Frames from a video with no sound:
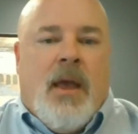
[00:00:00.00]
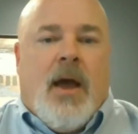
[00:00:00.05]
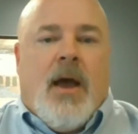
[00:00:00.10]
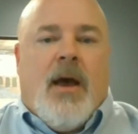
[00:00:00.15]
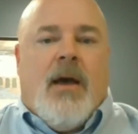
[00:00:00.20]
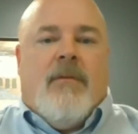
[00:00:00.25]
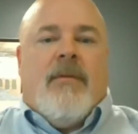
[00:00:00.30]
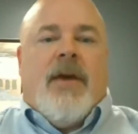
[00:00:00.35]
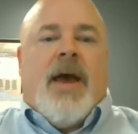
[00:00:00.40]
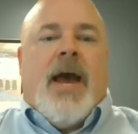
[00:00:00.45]

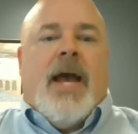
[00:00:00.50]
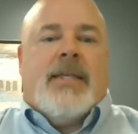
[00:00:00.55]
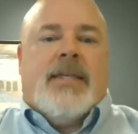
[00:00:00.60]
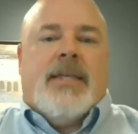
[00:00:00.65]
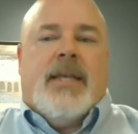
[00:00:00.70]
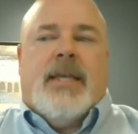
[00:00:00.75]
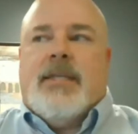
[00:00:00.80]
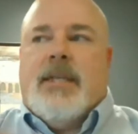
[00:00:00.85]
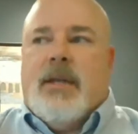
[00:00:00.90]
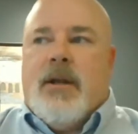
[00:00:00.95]
of
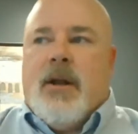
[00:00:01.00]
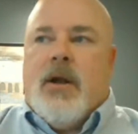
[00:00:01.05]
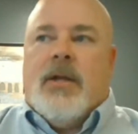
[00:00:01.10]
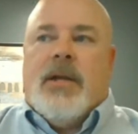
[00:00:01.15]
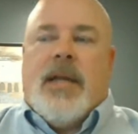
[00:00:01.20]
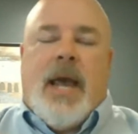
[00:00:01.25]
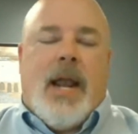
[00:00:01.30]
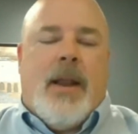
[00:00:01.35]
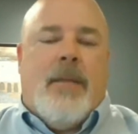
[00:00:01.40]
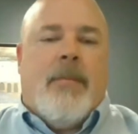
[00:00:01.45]
accessing our
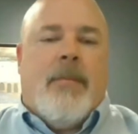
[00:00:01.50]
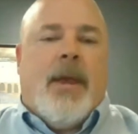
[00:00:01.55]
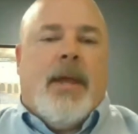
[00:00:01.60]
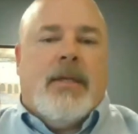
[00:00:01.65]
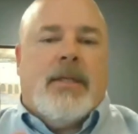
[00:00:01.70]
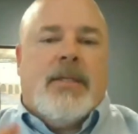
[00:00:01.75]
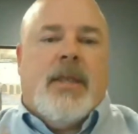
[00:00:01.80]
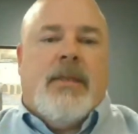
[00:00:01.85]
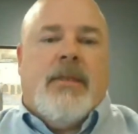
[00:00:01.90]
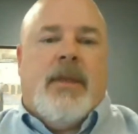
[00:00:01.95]

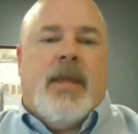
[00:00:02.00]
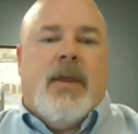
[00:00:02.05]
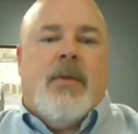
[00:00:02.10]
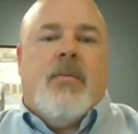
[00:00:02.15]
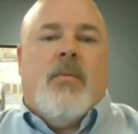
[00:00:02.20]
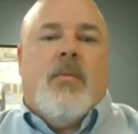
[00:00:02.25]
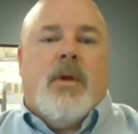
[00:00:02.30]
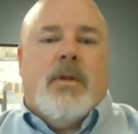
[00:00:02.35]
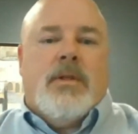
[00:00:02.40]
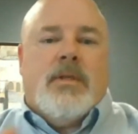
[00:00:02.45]
database. And
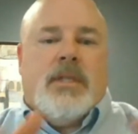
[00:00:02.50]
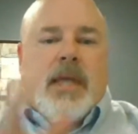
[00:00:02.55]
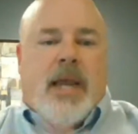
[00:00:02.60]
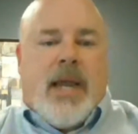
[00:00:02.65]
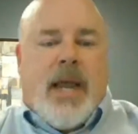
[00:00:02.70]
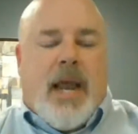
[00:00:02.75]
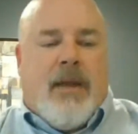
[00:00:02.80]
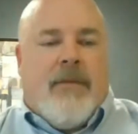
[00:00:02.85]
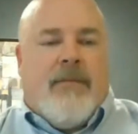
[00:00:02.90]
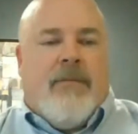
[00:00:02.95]
then once they
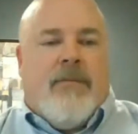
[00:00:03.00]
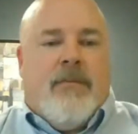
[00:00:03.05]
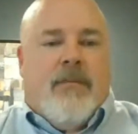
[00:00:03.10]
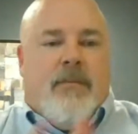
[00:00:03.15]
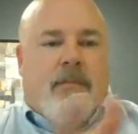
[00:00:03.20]
kind of